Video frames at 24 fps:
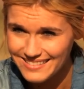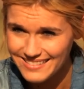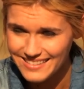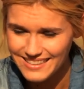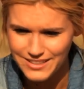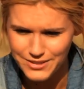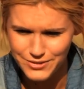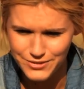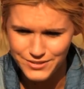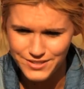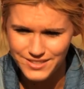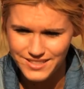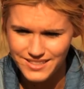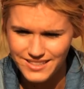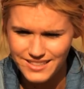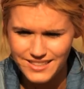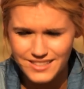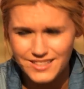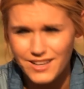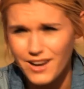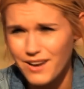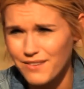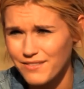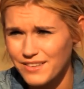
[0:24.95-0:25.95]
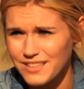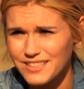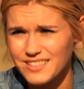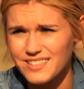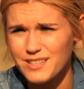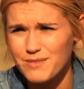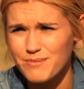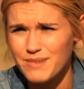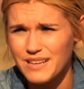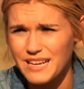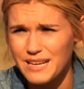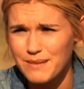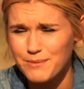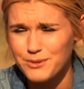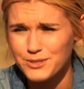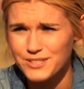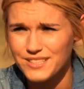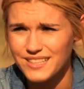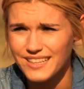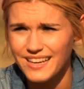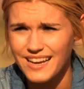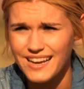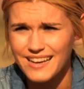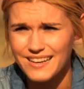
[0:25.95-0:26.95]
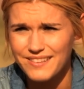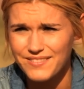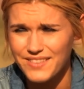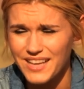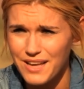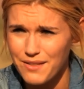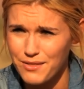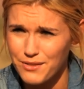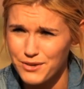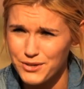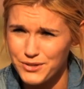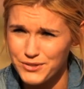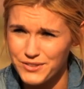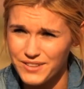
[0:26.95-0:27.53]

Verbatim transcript: He knows he's obviously been able to kind of get through